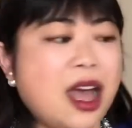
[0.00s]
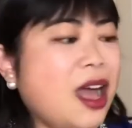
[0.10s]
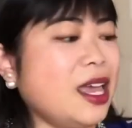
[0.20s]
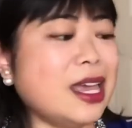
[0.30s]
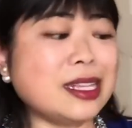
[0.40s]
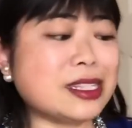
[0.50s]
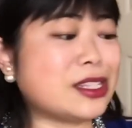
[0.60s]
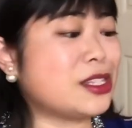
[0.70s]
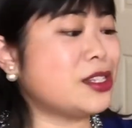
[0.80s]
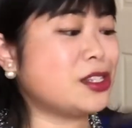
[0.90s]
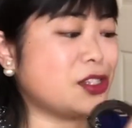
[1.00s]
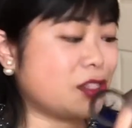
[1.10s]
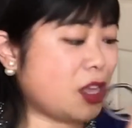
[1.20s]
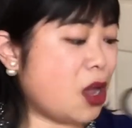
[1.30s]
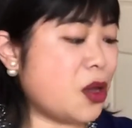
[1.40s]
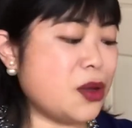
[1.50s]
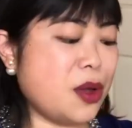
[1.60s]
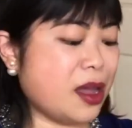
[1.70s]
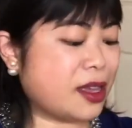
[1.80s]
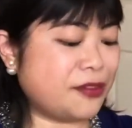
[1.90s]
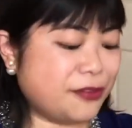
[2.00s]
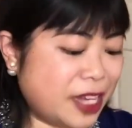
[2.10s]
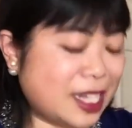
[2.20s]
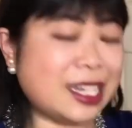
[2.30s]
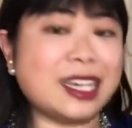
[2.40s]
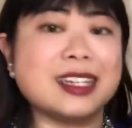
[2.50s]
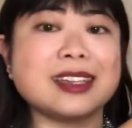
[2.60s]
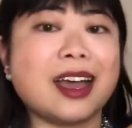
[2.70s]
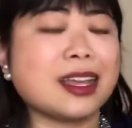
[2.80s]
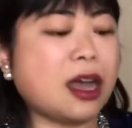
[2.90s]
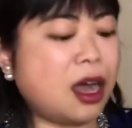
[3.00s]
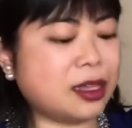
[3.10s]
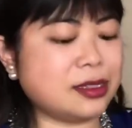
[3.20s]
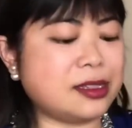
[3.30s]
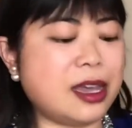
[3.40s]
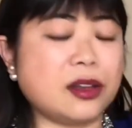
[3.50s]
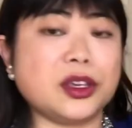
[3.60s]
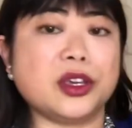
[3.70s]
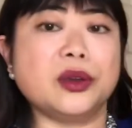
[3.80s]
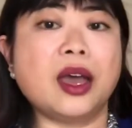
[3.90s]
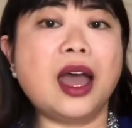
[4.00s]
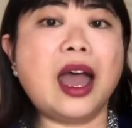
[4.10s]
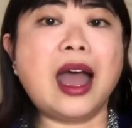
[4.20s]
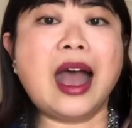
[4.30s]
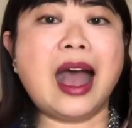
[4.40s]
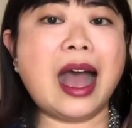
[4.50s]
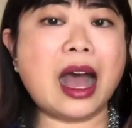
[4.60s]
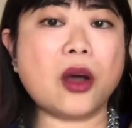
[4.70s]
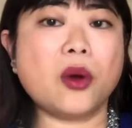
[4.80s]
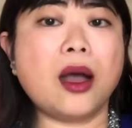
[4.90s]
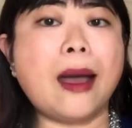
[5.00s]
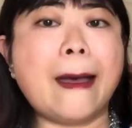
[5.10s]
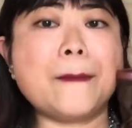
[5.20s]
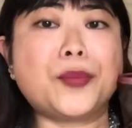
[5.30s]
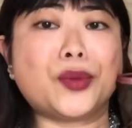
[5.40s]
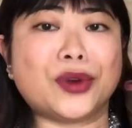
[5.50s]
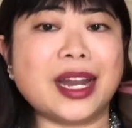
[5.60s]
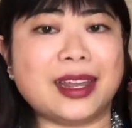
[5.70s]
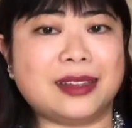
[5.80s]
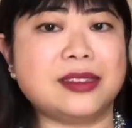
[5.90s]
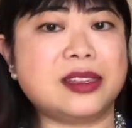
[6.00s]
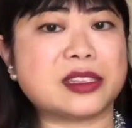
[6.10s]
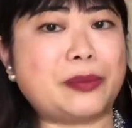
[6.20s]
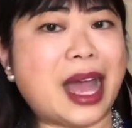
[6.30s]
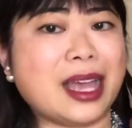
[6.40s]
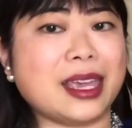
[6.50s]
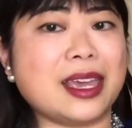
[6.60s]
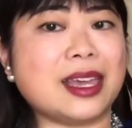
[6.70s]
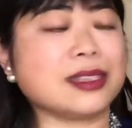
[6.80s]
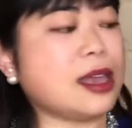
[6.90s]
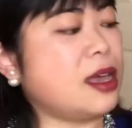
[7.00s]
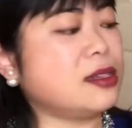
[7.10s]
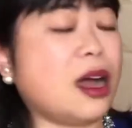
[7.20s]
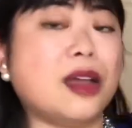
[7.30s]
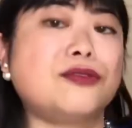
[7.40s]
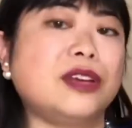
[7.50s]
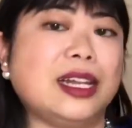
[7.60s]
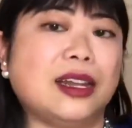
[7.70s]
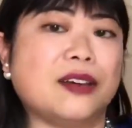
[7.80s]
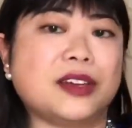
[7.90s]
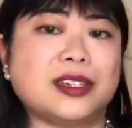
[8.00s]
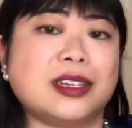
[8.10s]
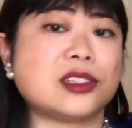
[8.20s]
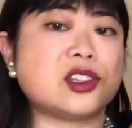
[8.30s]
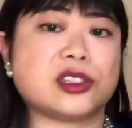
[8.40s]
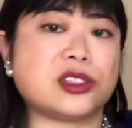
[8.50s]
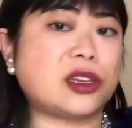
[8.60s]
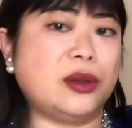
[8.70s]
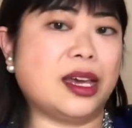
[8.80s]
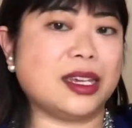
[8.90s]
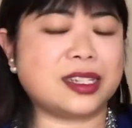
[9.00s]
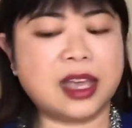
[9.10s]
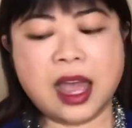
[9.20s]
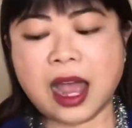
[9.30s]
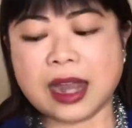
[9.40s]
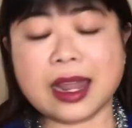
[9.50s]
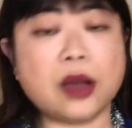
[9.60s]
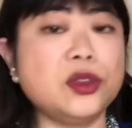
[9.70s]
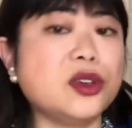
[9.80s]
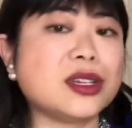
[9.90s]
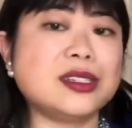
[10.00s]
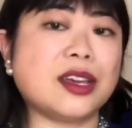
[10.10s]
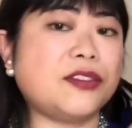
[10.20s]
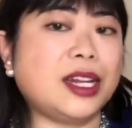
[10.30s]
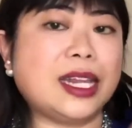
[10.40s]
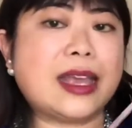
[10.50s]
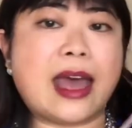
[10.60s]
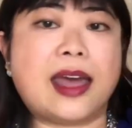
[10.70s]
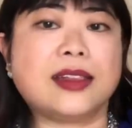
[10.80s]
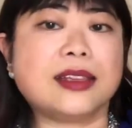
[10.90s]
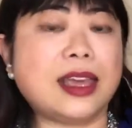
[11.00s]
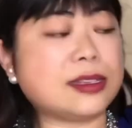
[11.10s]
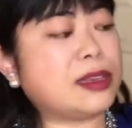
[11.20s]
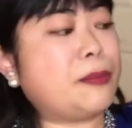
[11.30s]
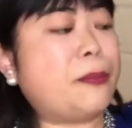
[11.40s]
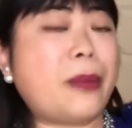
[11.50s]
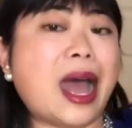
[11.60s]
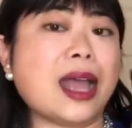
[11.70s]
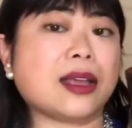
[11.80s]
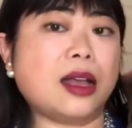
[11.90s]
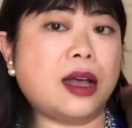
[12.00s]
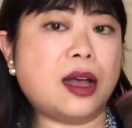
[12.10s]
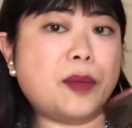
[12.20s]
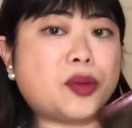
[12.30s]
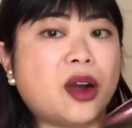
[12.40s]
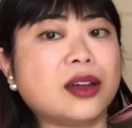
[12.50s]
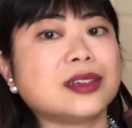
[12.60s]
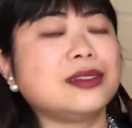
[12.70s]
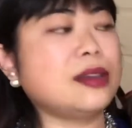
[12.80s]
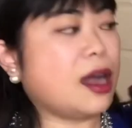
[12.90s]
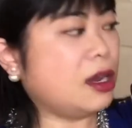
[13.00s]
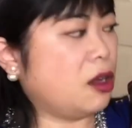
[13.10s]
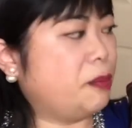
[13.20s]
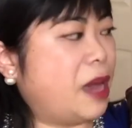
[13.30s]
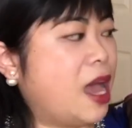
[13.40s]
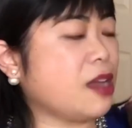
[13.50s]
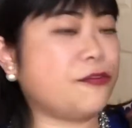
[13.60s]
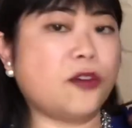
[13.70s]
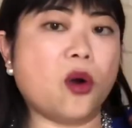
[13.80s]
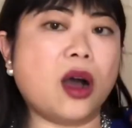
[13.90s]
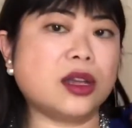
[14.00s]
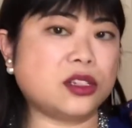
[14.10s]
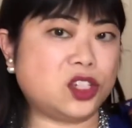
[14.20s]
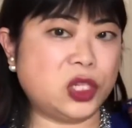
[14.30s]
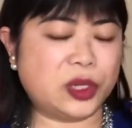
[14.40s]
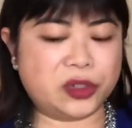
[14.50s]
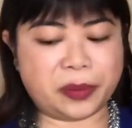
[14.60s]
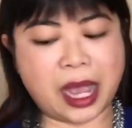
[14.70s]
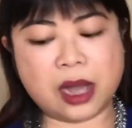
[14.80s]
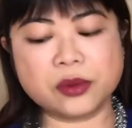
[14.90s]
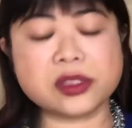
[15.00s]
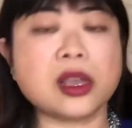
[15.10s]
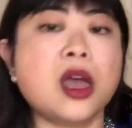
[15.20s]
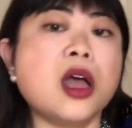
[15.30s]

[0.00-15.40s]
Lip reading: It's so convenient. I can't tell you how brilliant this bag is, and I really love it. It's just so light. Now you can definitely get a bag, a Prada nylon bag for under £200.